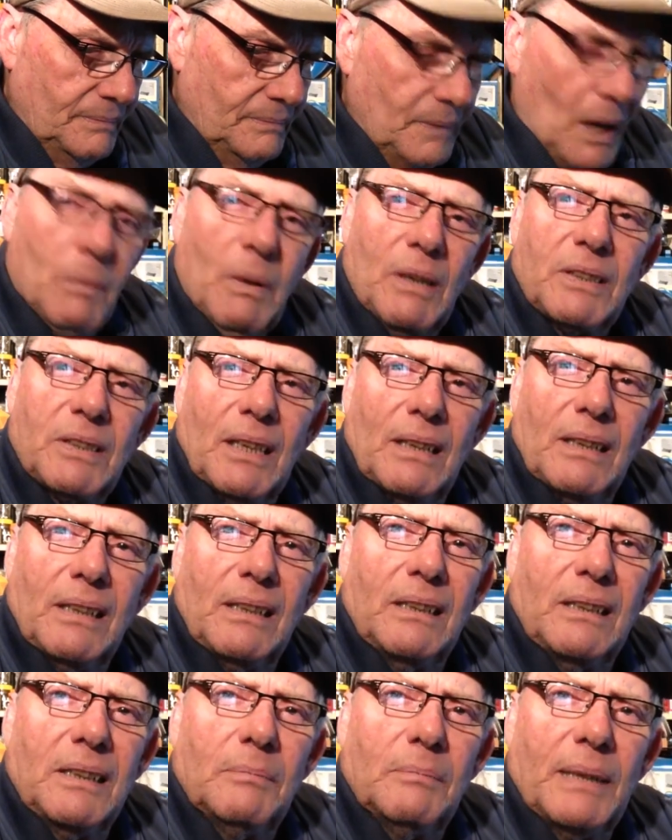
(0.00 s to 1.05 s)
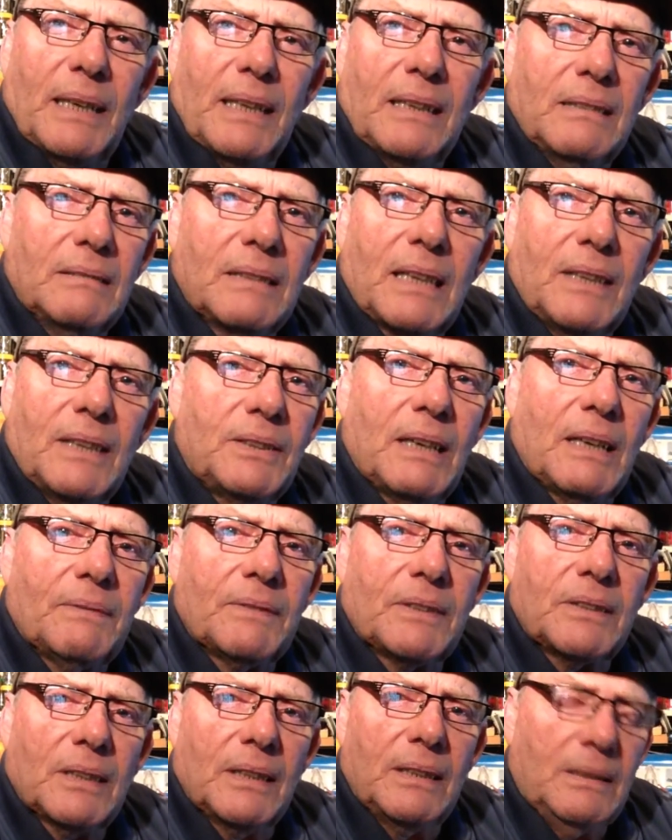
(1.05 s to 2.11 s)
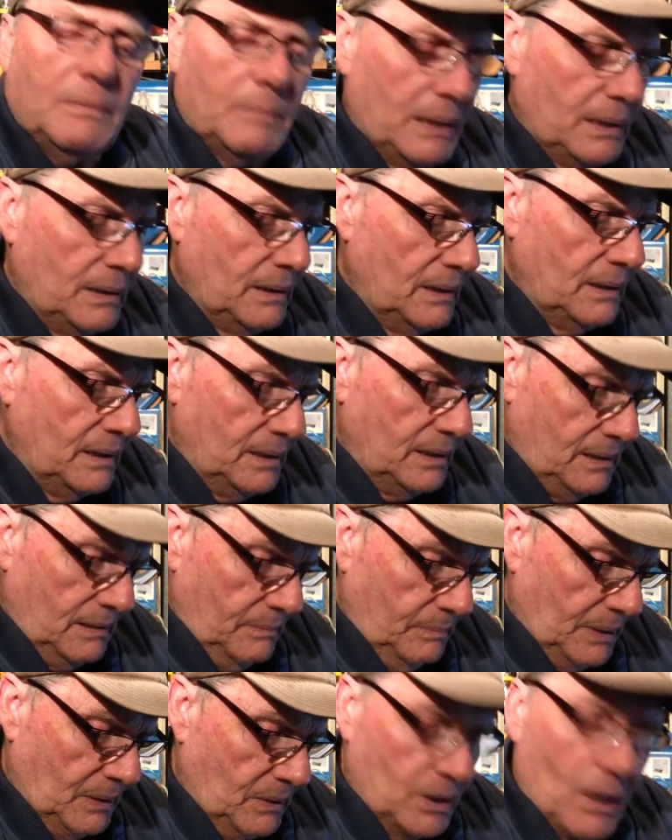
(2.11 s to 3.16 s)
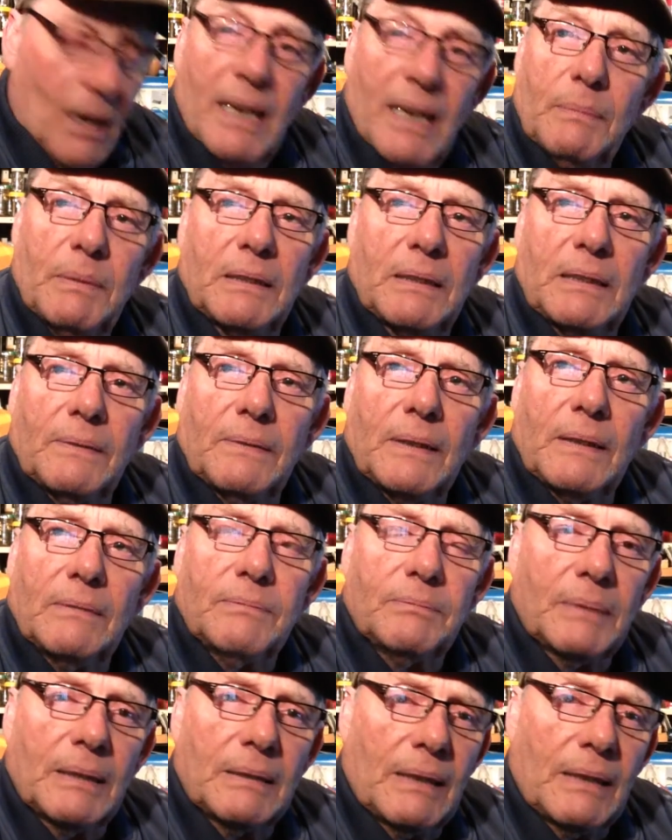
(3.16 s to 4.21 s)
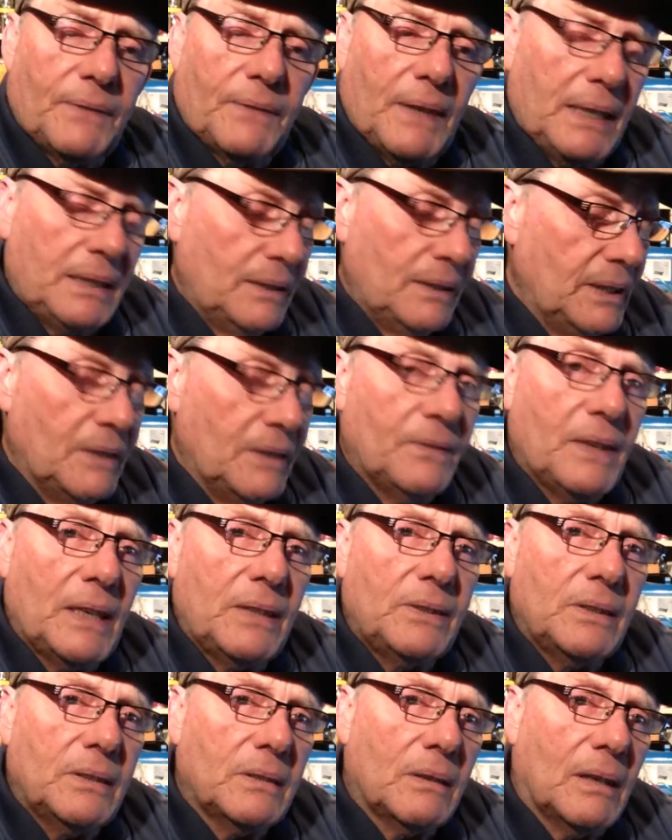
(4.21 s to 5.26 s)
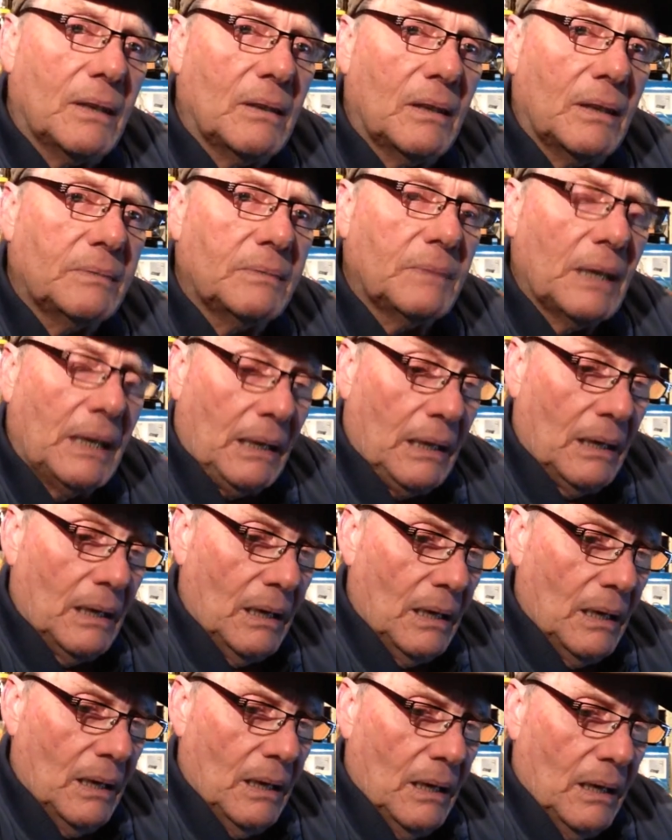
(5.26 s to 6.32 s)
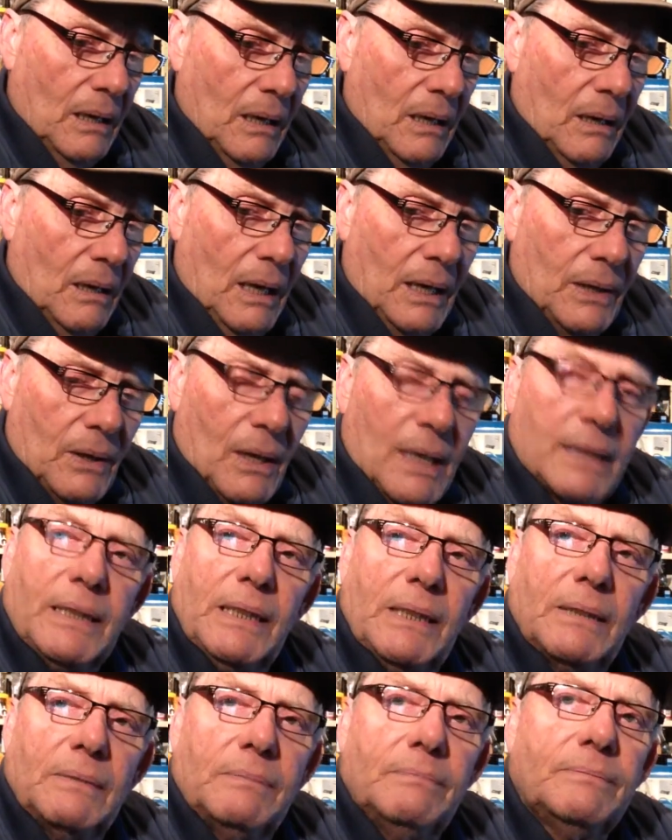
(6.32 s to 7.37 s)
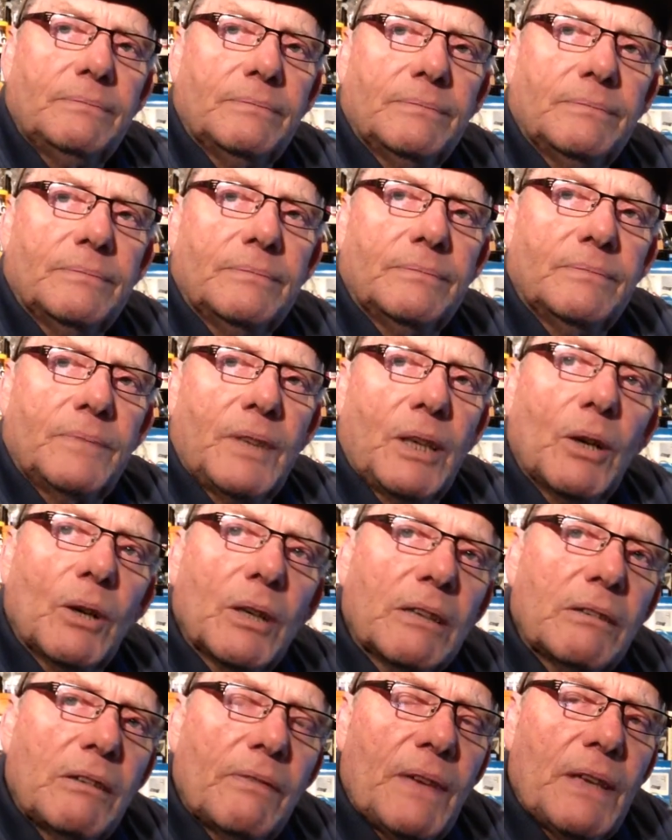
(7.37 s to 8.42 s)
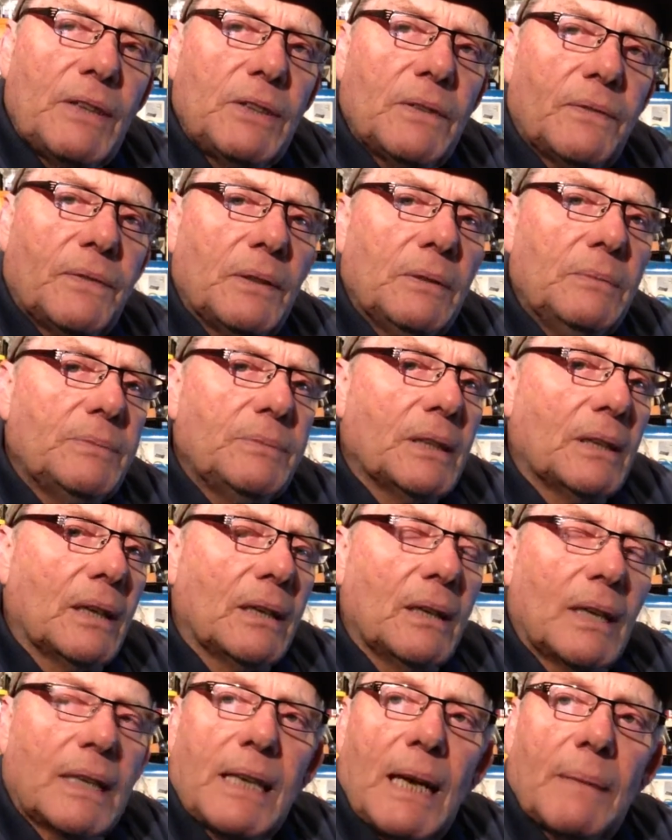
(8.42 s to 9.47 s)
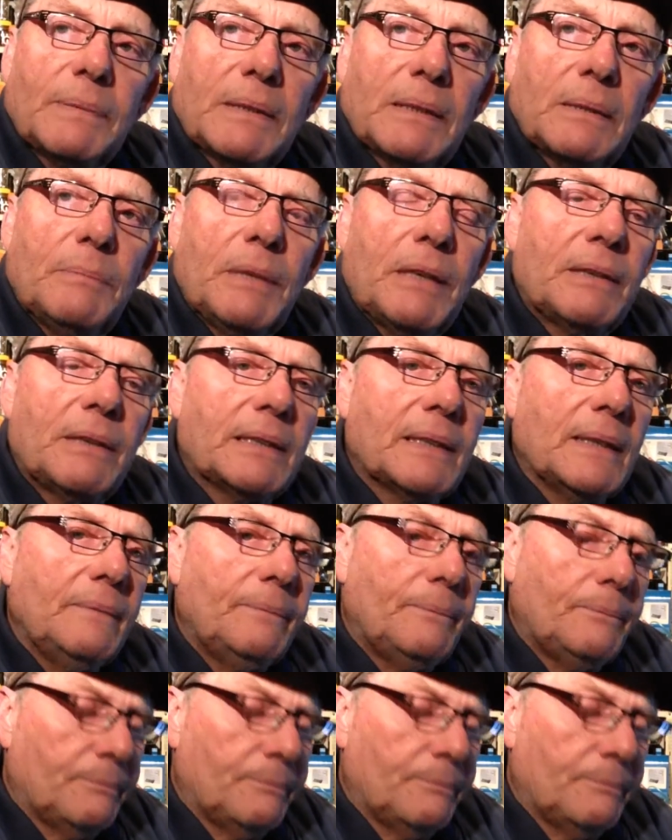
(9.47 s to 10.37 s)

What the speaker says: I won't tell you anything about it in case you haven't seen it, and because I am a fan of the Avengers, I like the earlier Avenger films, and I like Captain America.